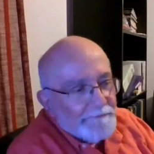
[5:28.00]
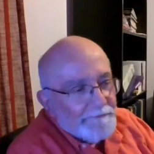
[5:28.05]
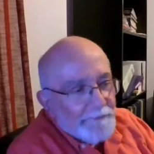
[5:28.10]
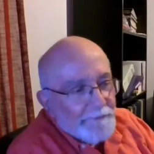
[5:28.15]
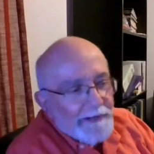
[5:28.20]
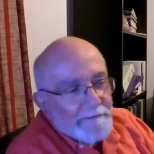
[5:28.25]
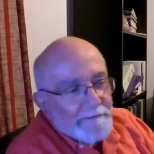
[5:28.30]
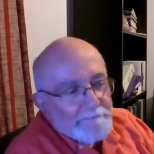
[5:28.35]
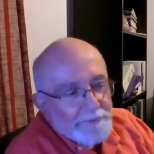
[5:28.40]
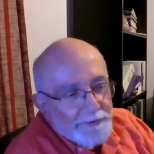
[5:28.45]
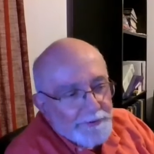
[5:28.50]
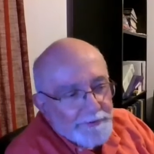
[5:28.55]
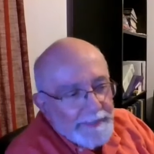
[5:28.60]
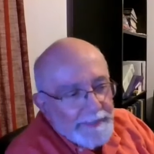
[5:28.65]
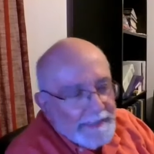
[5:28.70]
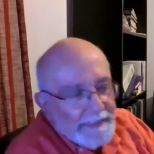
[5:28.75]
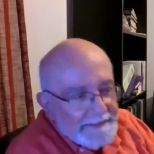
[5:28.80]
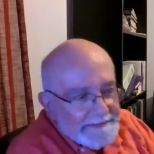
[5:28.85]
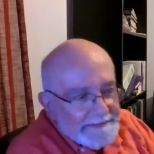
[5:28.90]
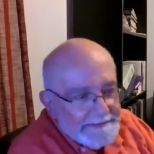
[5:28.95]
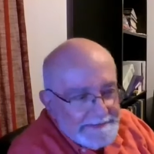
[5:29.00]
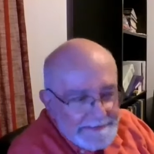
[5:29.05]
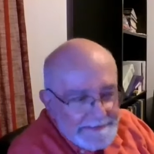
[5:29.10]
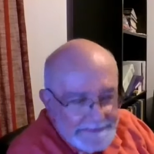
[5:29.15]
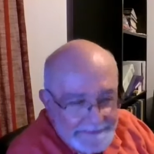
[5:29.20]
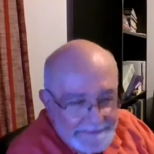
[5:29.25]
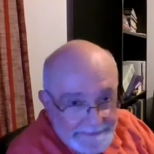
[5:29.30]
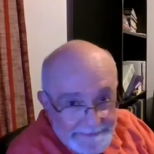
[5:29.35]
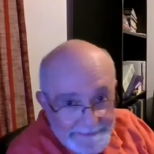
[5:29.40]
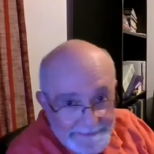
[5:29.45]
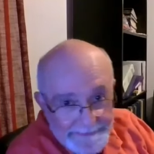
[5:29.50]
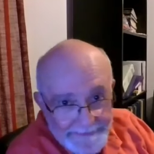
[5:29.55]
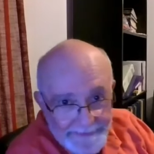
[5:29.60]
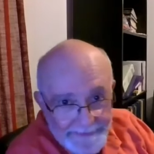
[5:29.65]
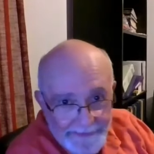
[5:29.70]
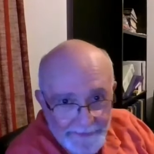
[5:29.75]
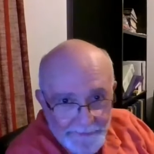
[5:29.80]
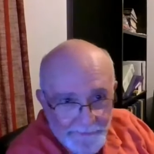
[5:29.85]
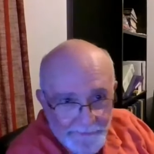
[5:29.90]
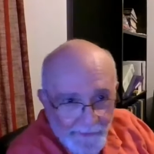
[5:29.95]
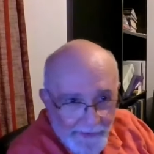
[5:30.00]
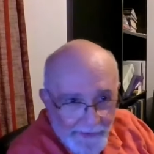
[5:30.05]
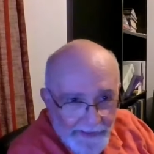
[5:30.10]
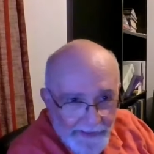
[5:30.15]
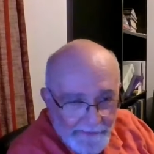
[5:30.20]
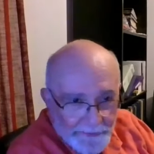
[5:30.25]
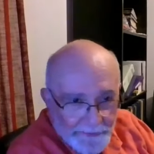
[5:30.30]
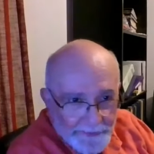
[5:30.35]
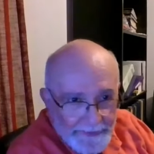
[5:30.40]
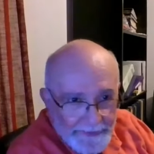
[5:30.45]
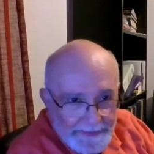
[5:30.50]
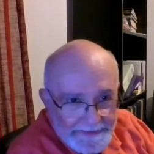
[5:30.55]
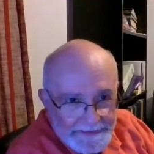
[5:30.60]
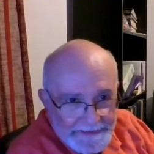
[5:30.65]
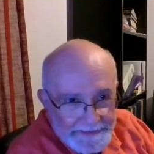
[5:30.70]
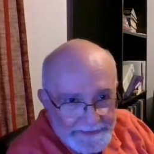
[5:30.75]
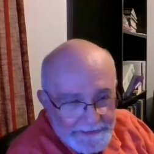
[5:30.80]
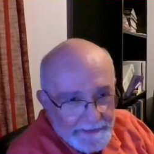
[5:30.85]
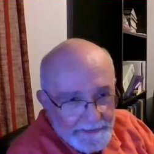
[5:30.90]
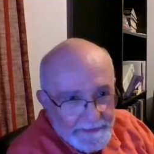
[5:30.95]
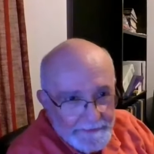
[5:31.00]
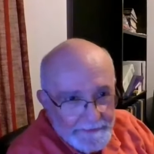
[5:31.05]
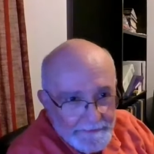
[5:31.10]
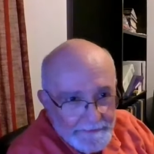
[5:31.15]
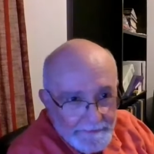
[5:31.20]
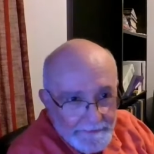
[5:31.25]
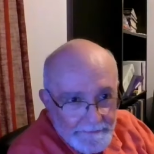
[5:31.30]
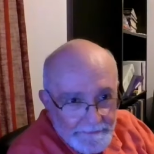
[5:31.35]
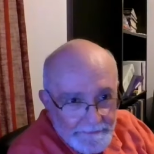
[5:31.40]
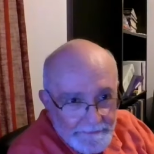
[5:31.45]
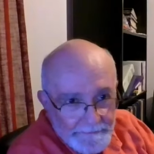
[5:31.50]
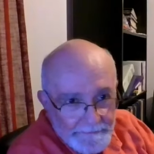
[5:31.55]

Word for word: if we're priests in a royal priesthood,